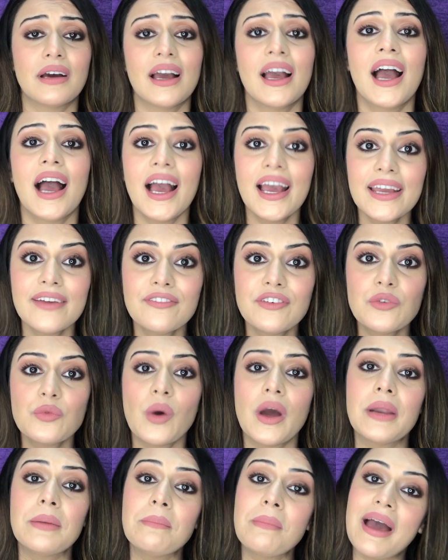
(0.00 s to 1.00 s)
Hi
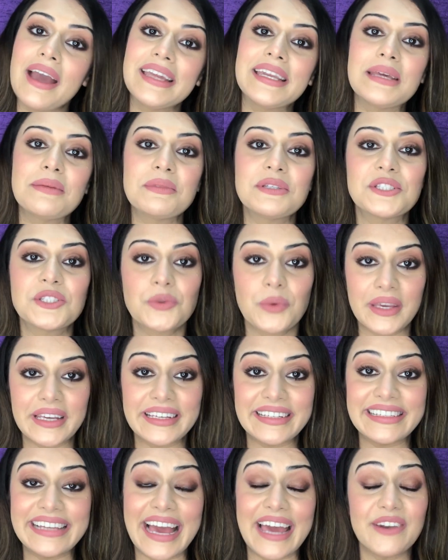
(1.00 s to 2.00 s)
everyone, my name is
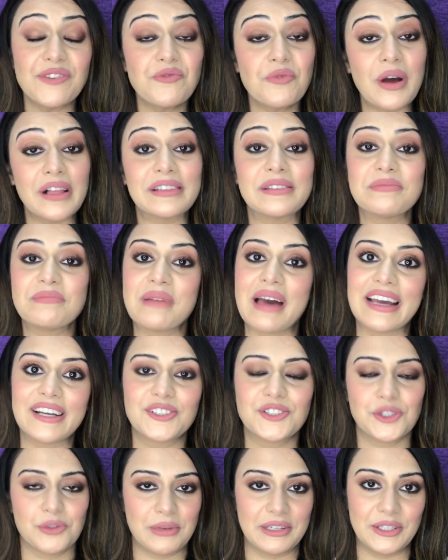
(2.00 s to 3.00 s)
Twinkle and welcome
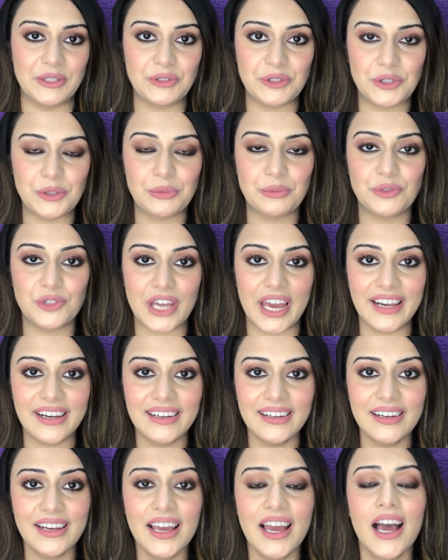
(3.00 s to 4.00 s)
back to my YouTube
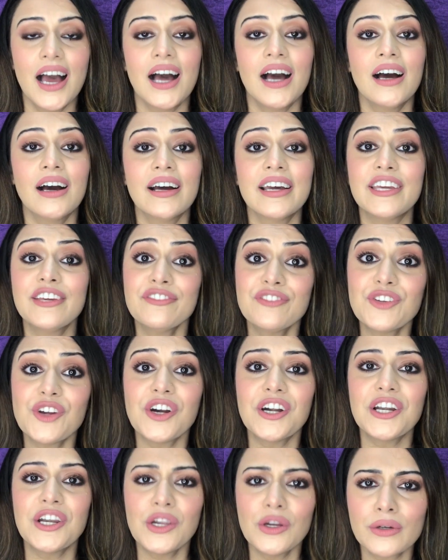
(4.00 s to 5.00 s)
channel. If
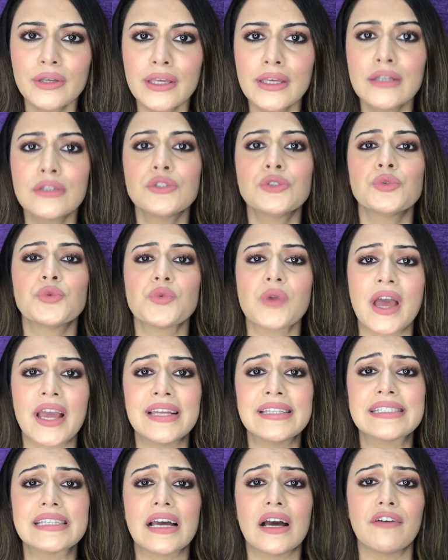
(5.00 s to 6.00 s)
you're looking to
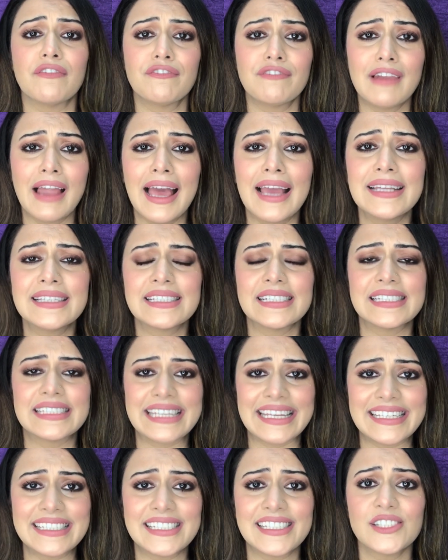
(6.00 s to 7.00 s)
write a flight
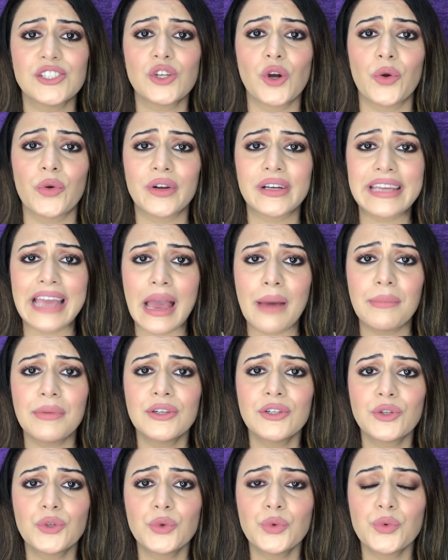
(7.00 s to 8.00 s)
attendant or a
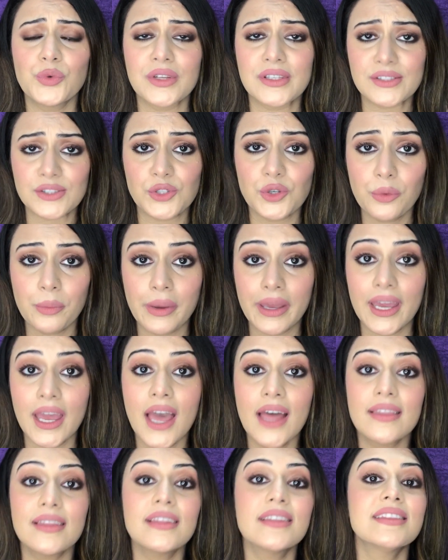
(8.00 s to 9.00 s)
cabin crew resume,
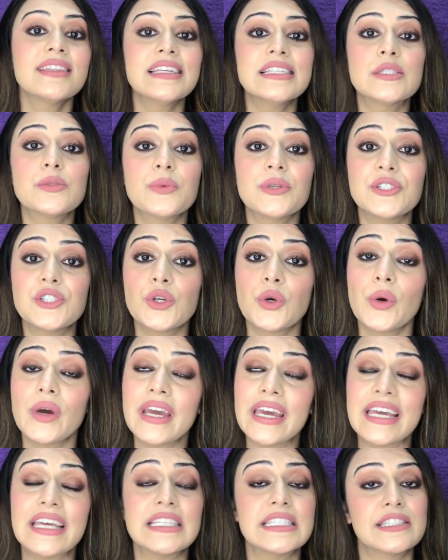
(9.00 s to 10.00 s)
then this video
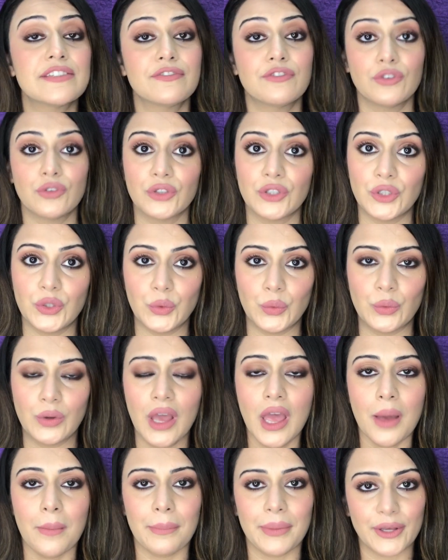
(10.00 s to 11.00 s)
is for you,
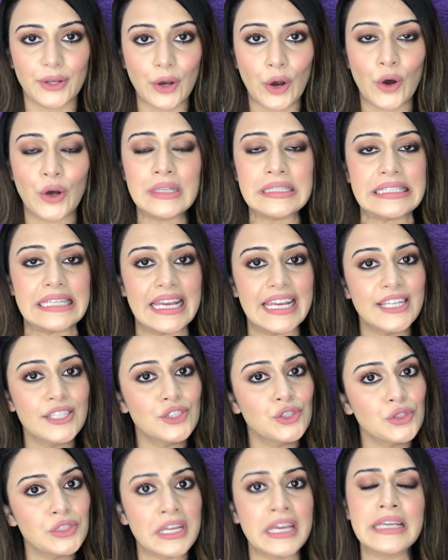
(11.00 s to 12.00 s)
because in
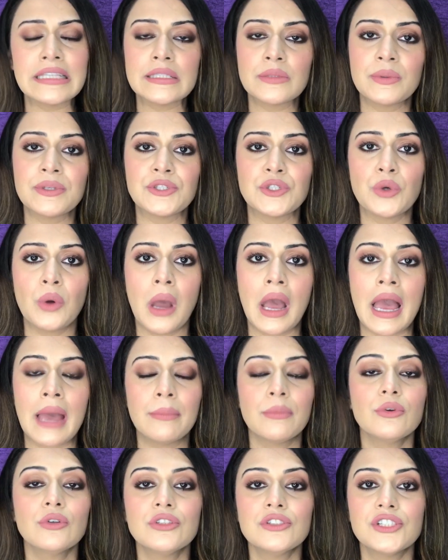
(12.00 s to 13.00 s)
today's video
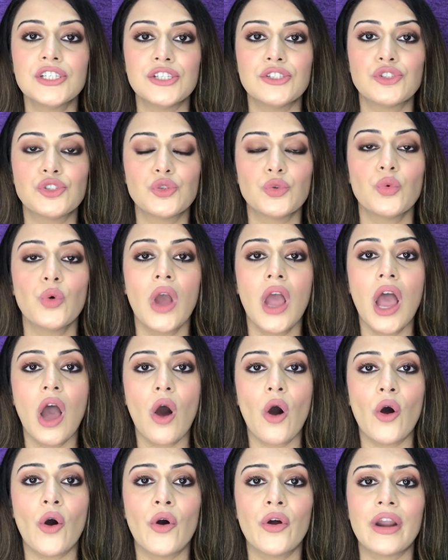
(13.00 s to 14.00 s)
I'm going to teach you,
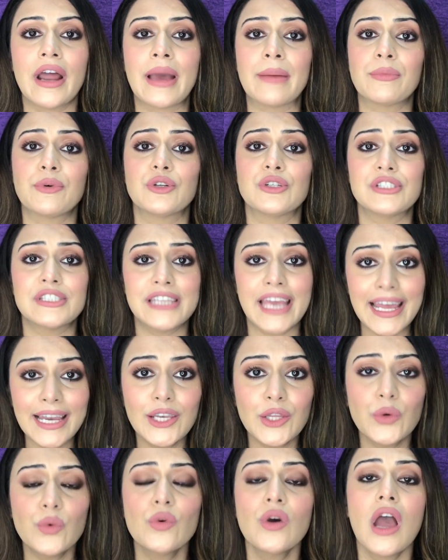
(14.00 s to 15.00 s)
or I'm going to tell
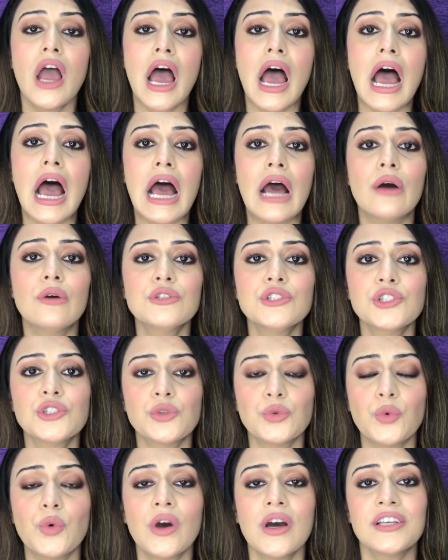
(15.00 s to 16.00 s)
you how
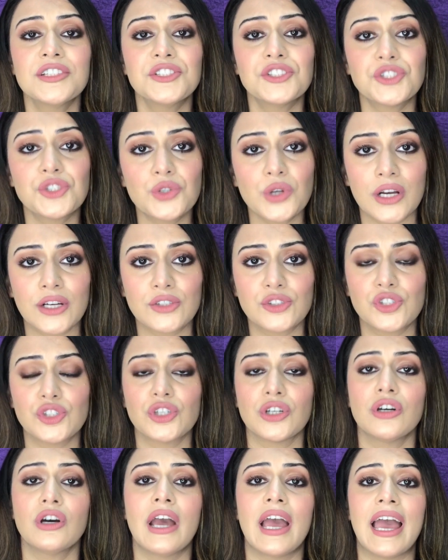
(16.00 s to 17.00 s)
to
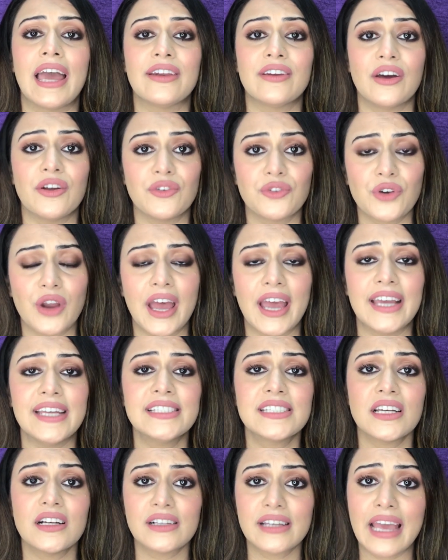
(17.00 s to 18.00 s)
structure and
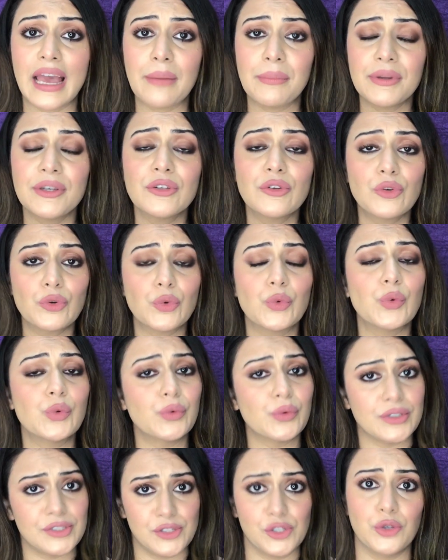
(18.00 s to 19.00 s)
write a cabin crew
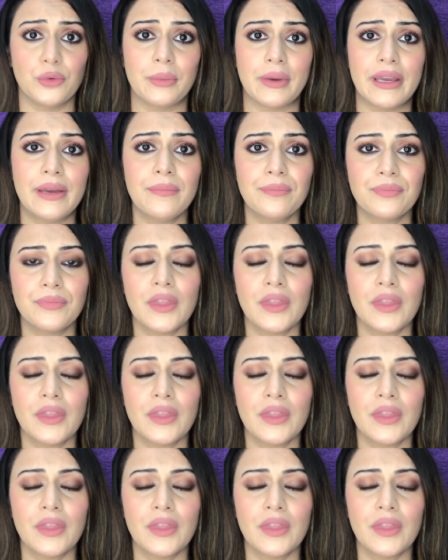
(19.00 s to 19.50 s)
resume.